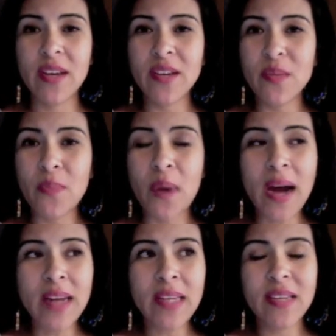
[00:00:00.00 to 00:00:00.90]
Your
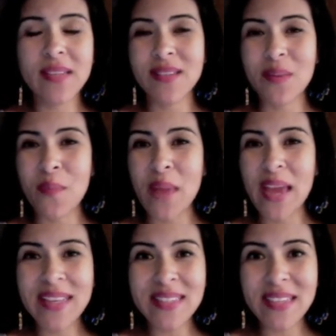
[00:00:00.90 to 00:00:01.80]
body is an
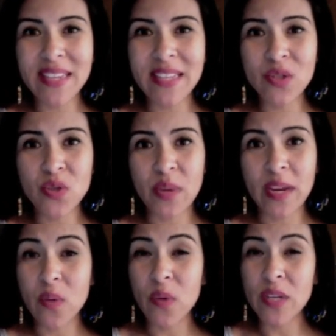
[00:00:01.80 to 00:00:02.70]
amazing instrument,
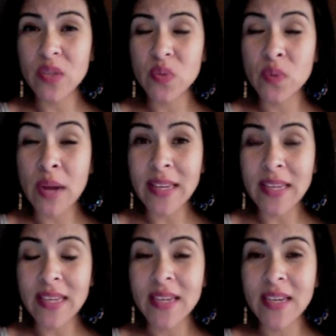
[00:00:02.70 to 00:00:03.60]
and when it's
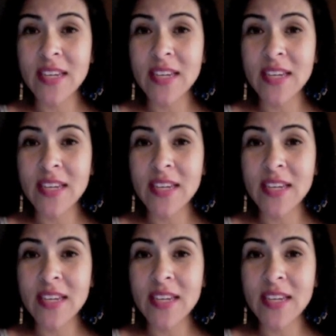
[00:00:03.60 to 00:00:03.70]
ready